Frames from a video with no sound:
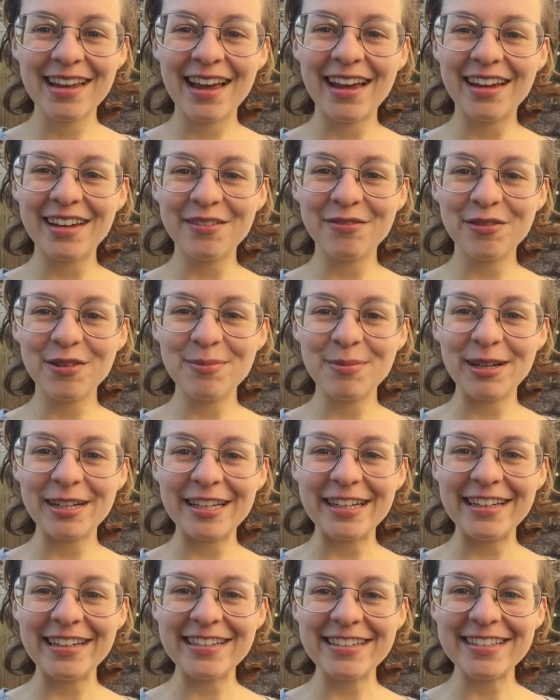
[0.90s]
Hey
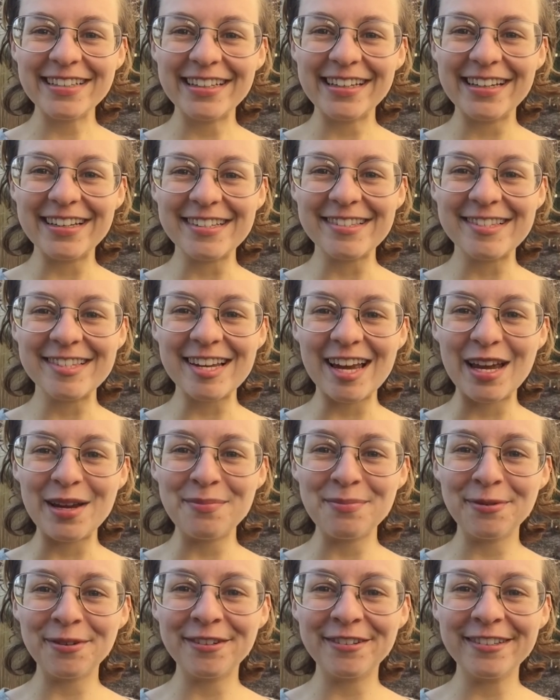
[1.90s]
everybody, it's
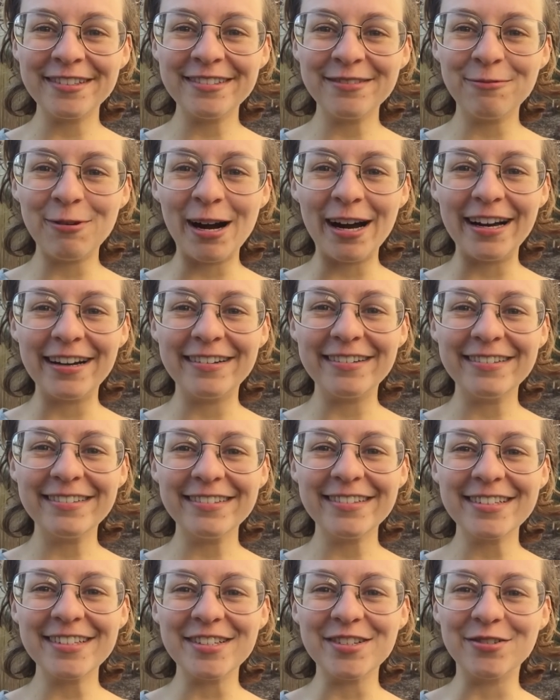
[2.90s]
April
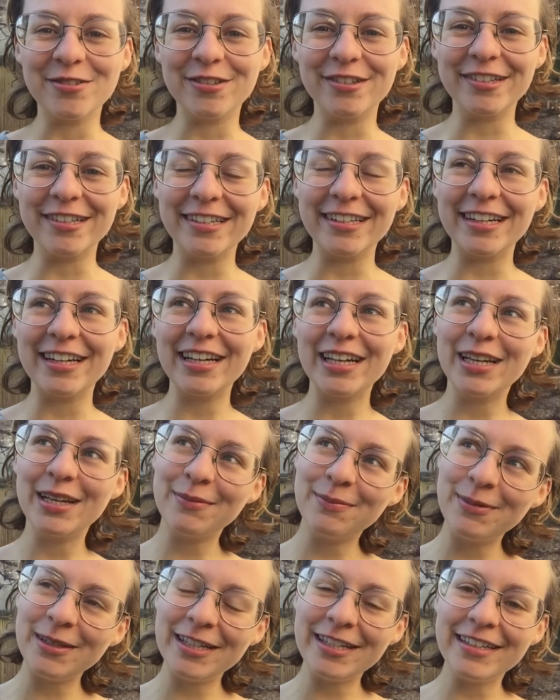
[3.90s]
Wild, your
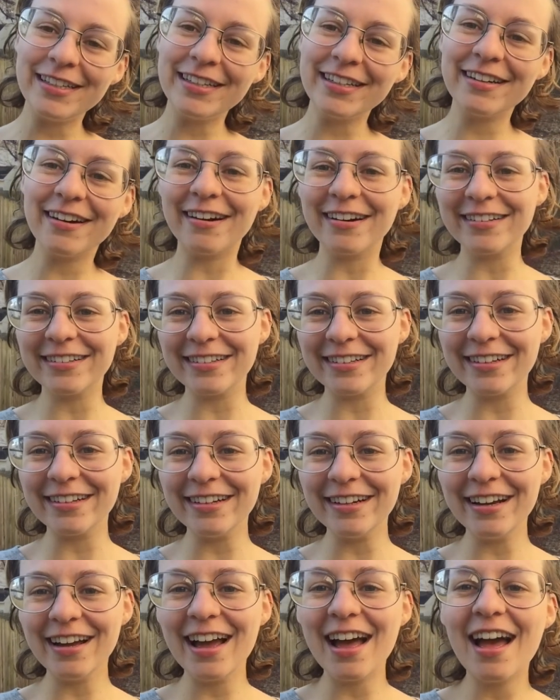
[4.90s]
hippie
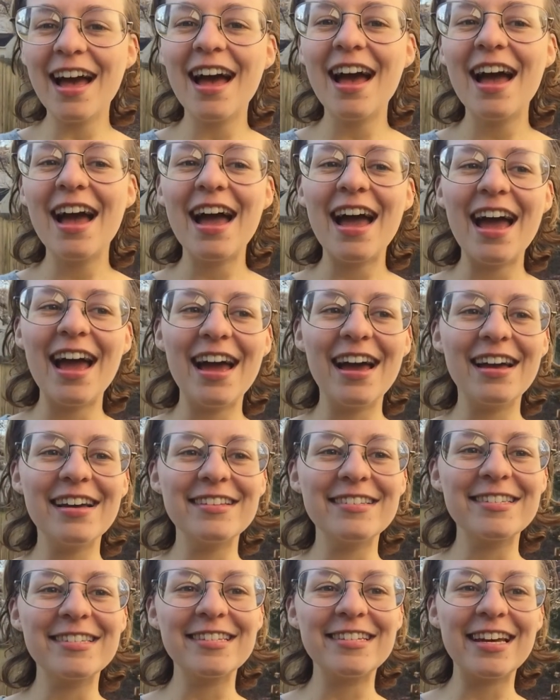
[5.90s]
gardener,
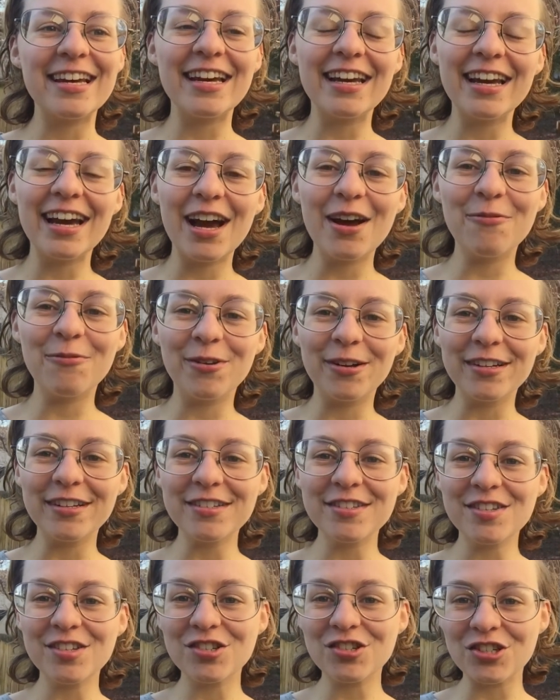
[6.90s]
and today I
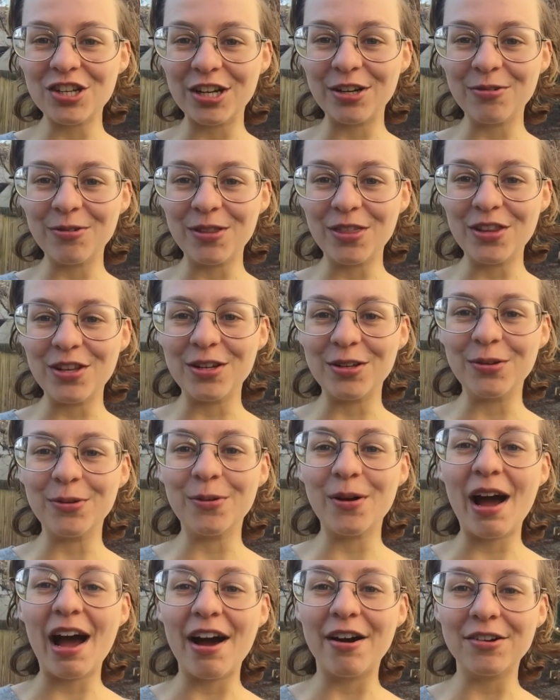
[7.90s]
wanted to share with
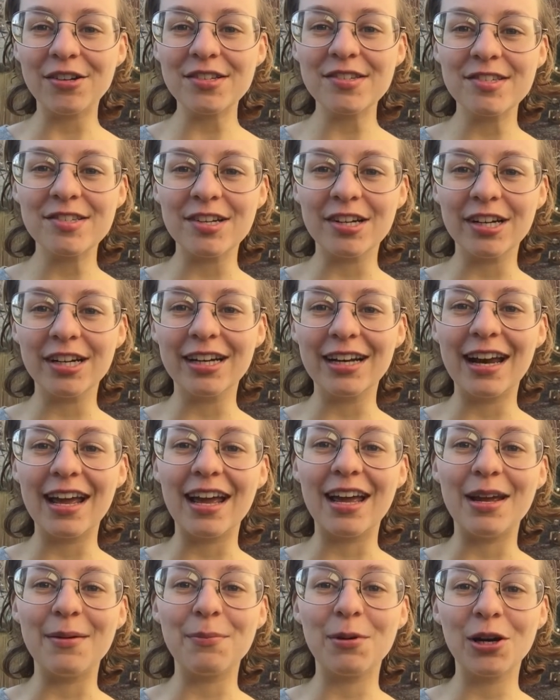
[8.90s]
you how to start
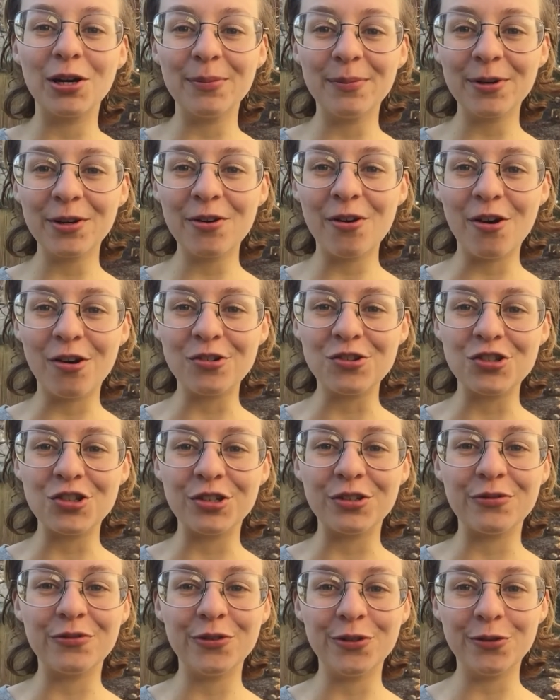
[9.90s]
a
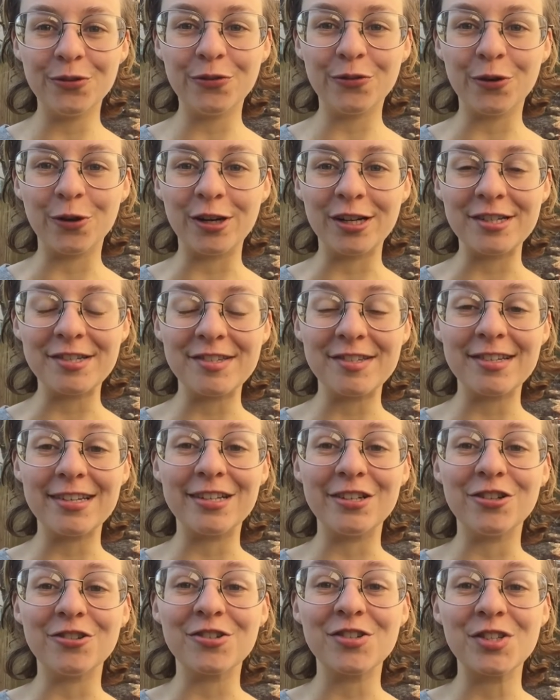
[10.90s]
permaculture food forest
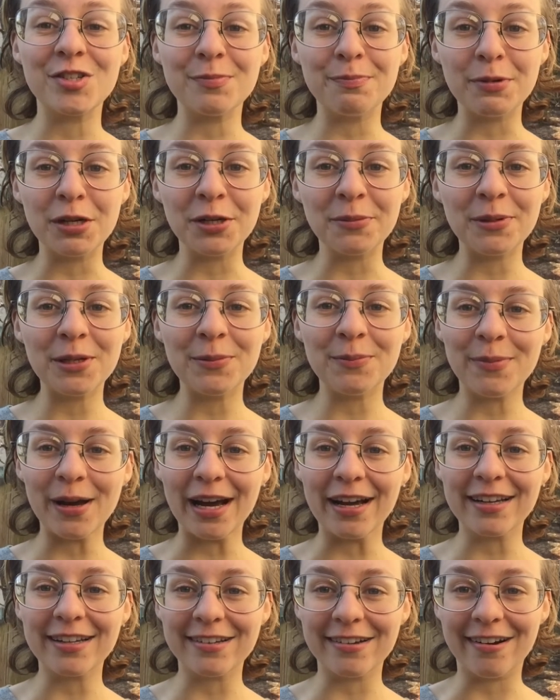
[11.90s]
in your suburban
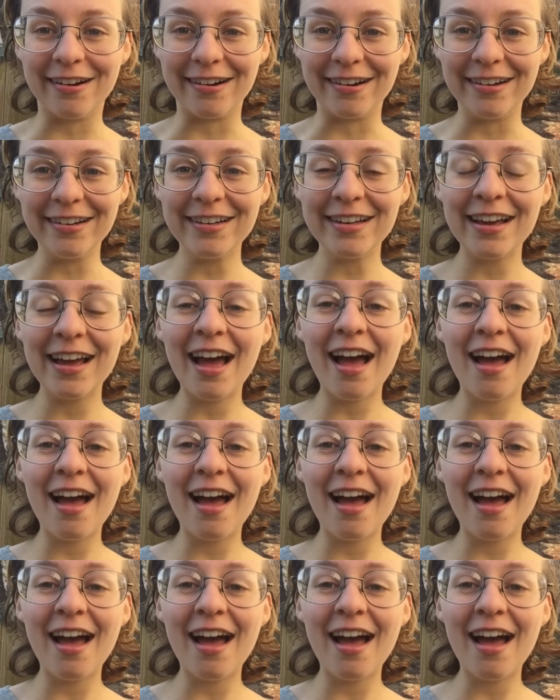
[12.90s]
backyard.